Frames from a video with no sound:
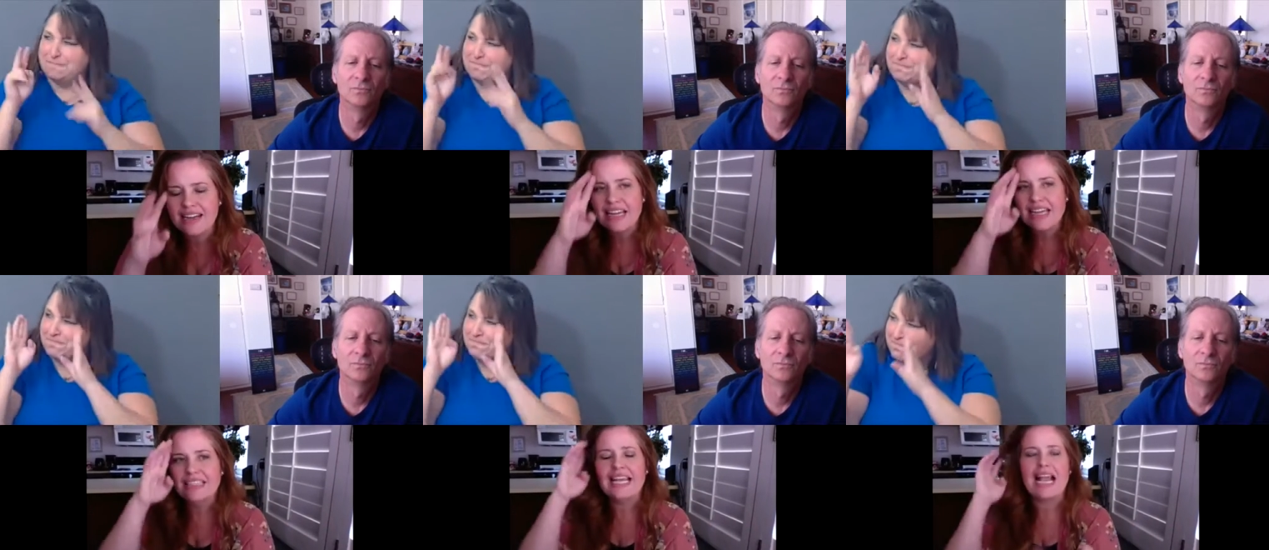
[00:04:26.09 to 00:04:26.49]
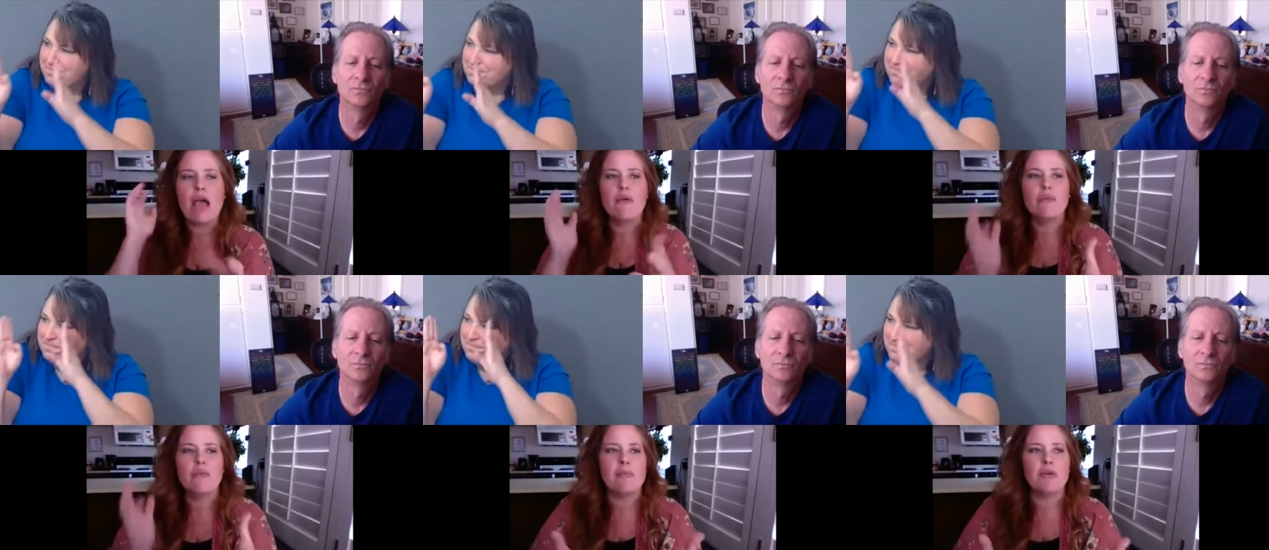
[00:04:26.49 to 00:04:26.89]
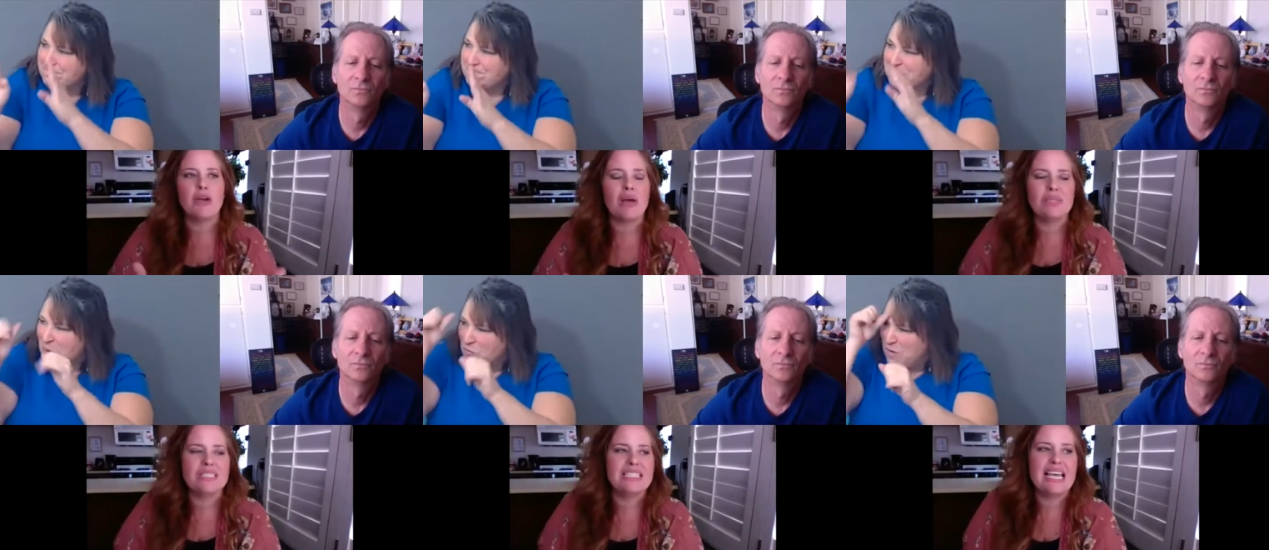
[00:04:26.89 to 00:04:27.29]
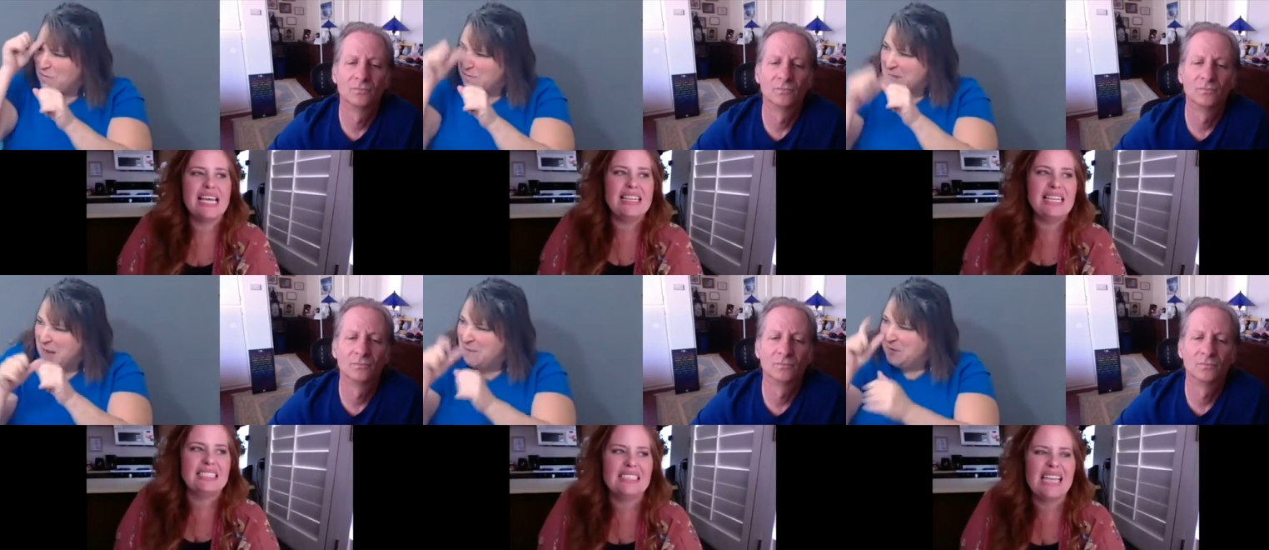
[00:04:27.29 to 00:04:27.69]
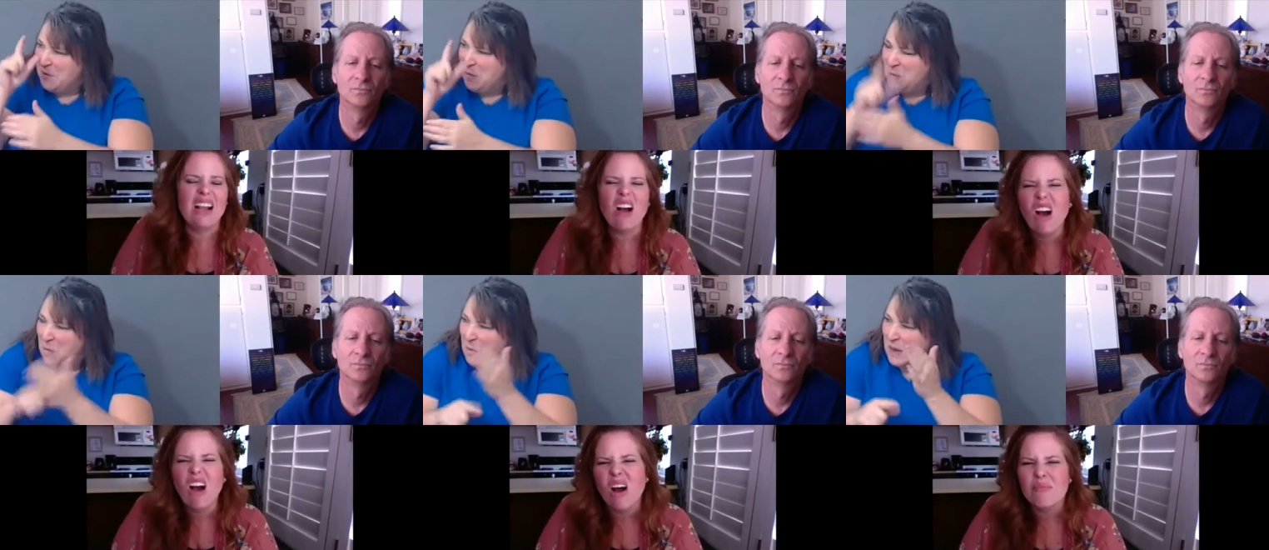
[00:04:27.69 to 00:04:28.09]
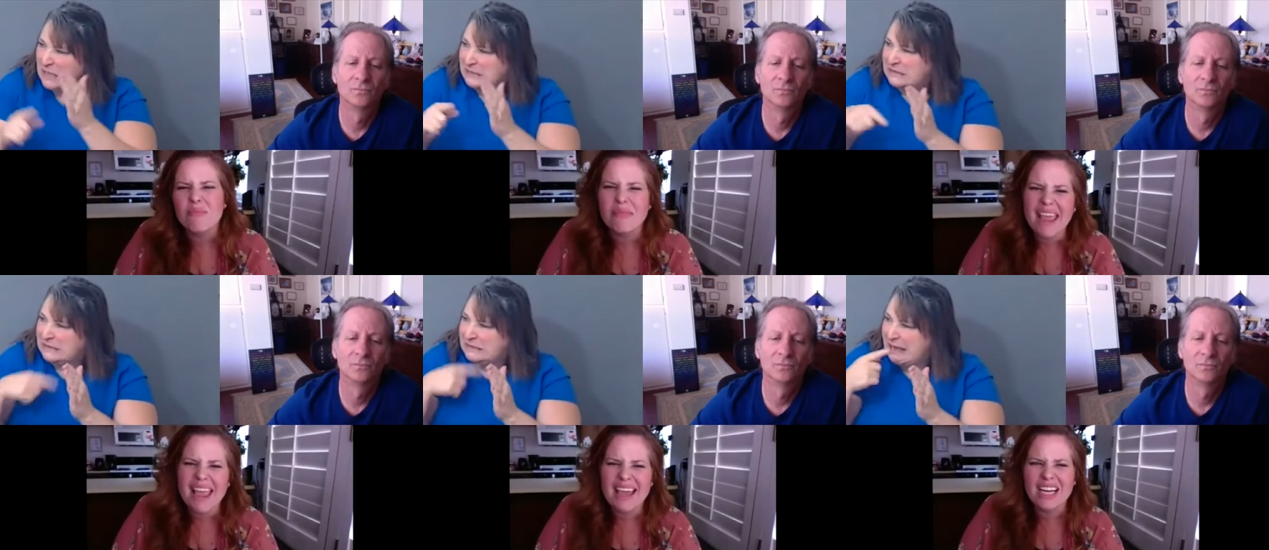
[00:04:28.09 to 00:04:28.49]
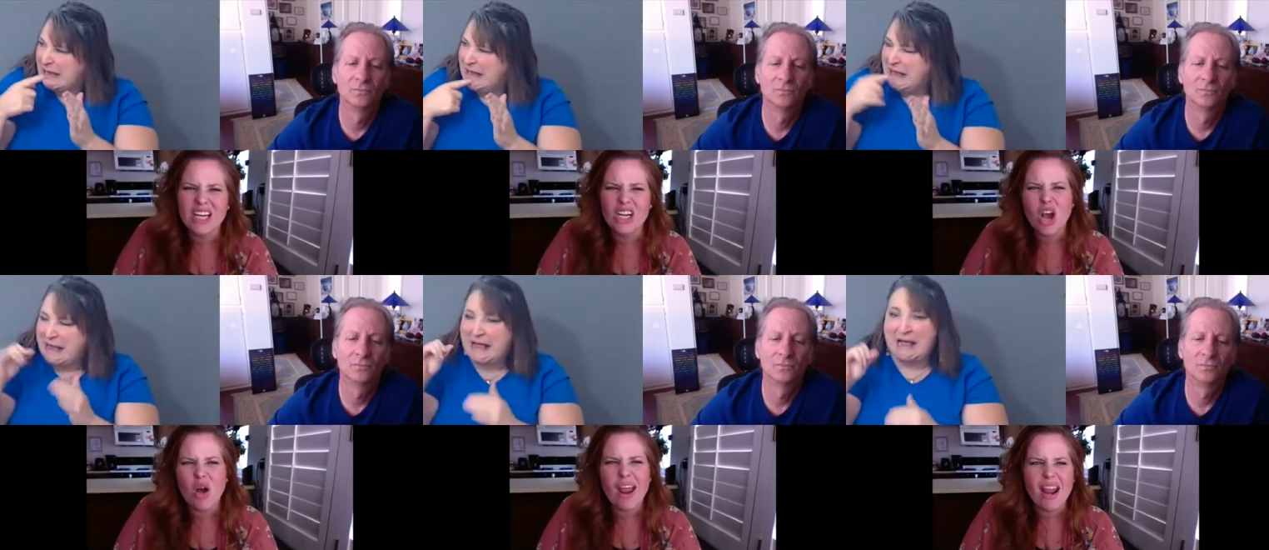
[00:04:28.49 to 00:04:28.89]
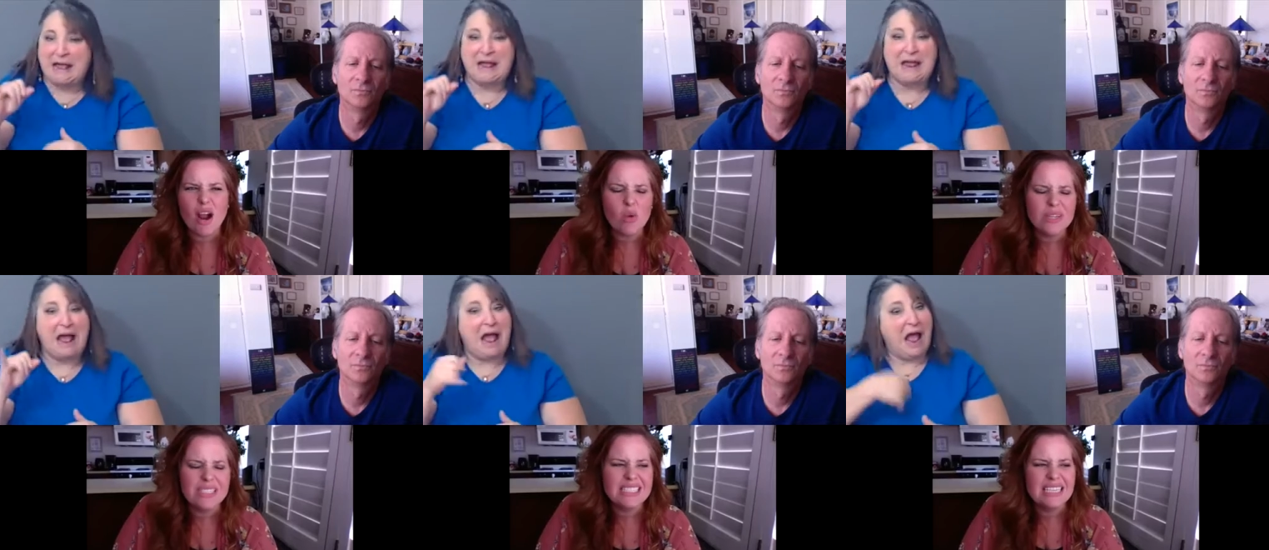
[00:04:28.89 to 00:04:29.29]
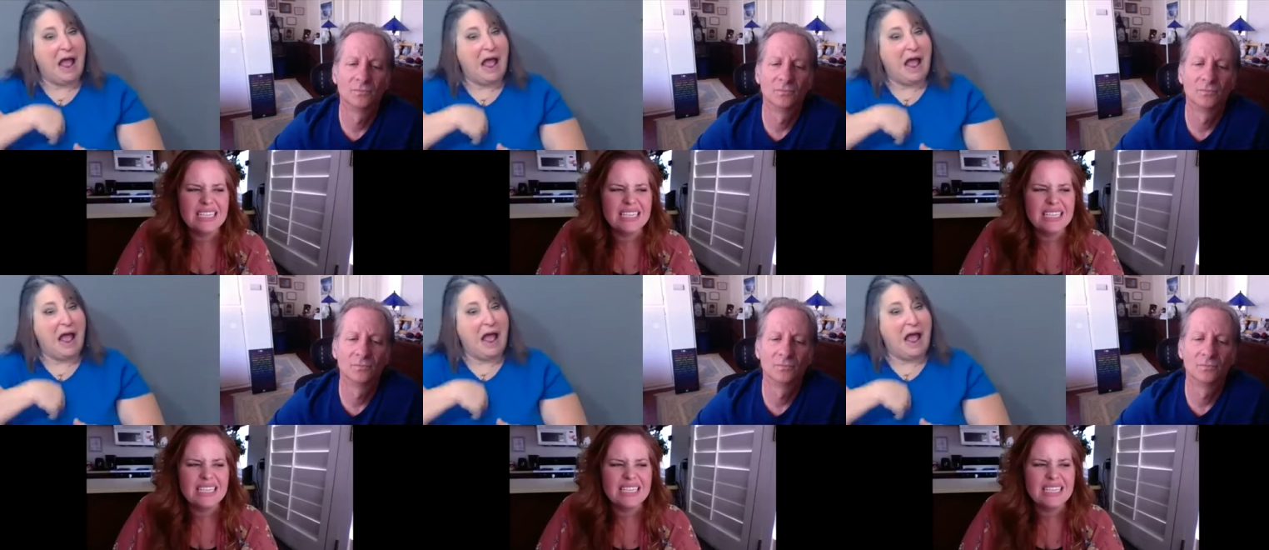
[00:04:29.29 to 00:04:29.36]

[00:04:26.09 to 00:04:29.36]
Speaker 1: Like I remember, I would say things like, "Oh man, you know, I always